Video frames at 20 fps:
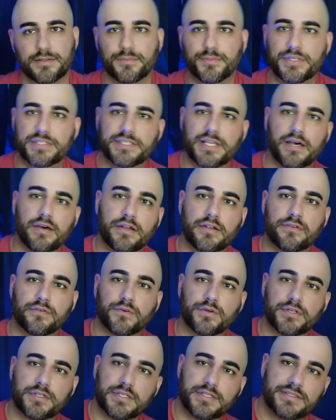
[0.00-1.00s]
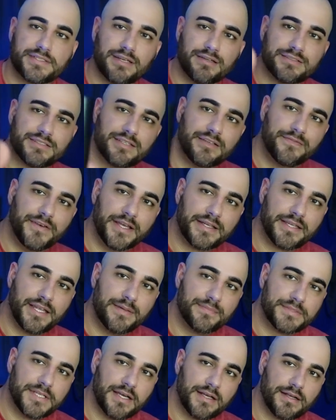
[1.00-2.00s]
Peace out, everyone.
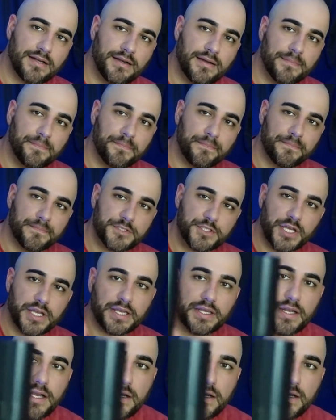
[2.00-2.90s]
DeltaEffectHemp.com. Check it